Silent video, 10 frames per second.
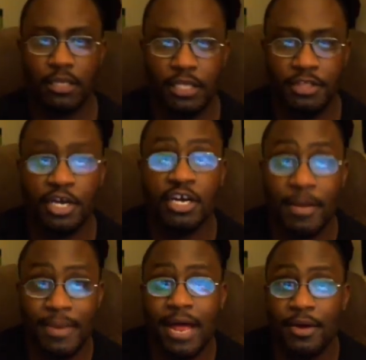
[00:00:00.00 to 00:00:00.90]
they're
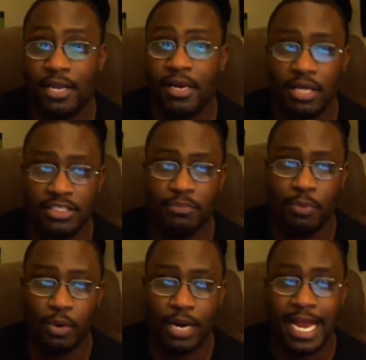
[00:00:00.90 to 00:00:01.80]
coming out in the closet
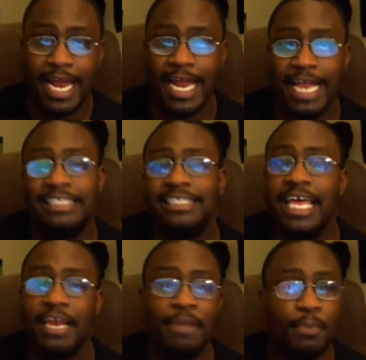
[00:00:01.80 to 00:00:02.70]
more. And
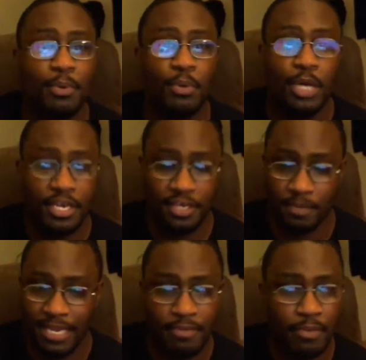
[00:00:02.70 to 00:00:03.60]
instead of people
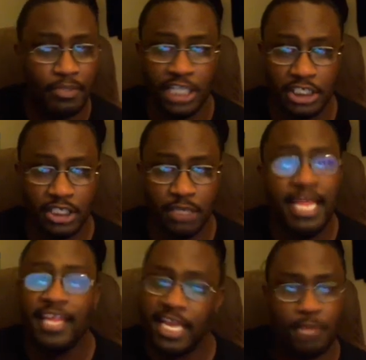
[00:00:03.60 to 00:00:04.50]
demeaning them or judging them,
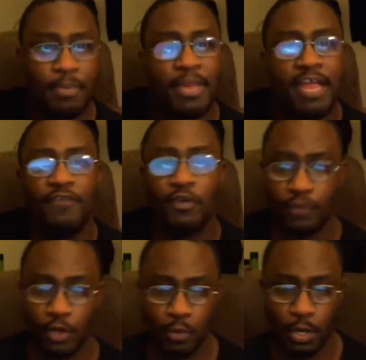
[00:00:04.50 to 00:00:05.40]
get them prepared for the
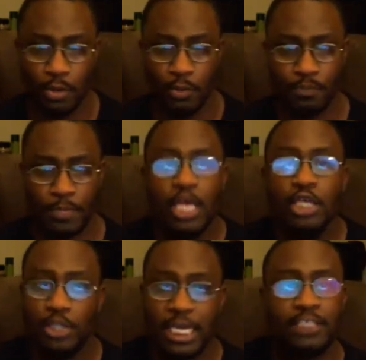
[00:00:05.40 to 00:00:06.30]
real world.
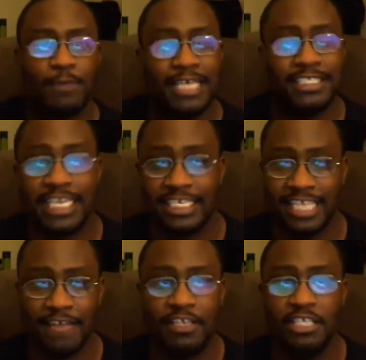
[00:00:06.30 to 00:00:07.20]
So that's why I said this
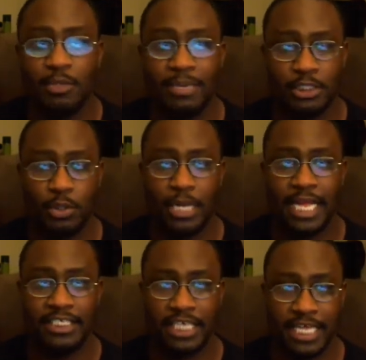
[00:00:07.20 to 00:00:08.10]
definitely is on my school
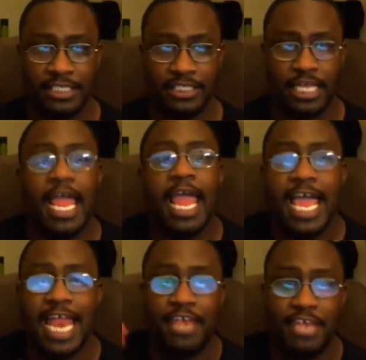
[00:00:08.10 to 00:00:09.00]
age list.
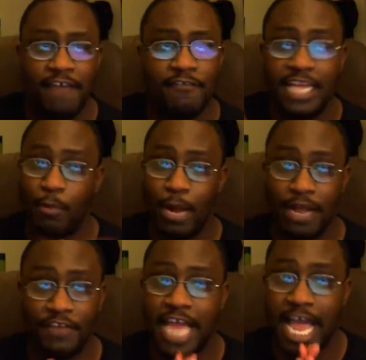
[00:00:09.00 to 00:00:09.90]
And I definitely am waiting
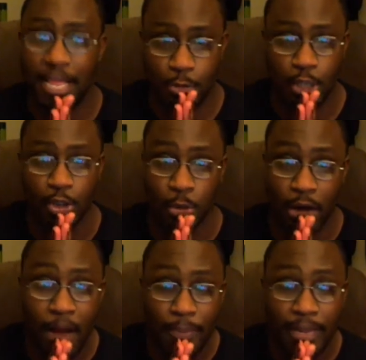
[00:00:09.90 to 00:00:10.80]
for 9-3 to
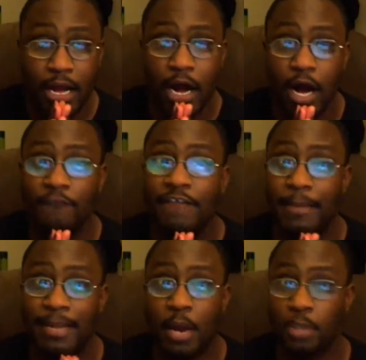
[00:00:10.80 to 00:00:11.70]
drop,
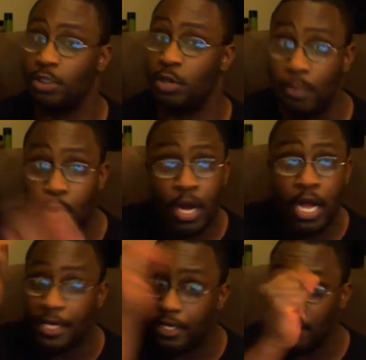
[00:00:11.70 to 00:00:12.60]
Fabiola. So come on, honey.